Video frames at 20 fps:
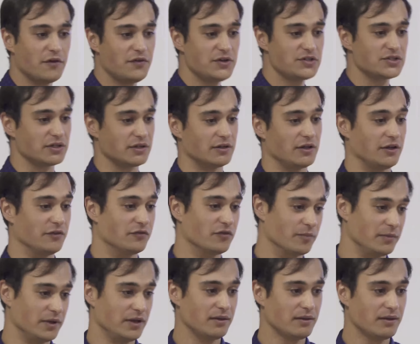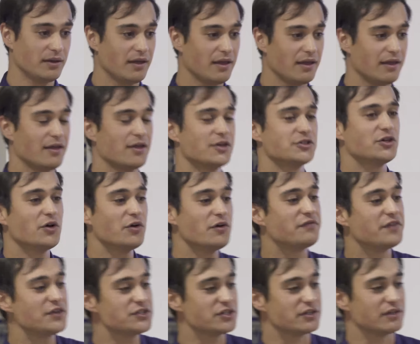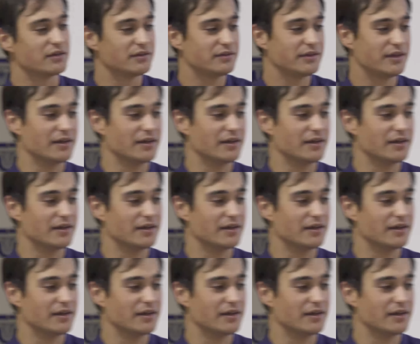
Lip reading: efficiently for me. So efficient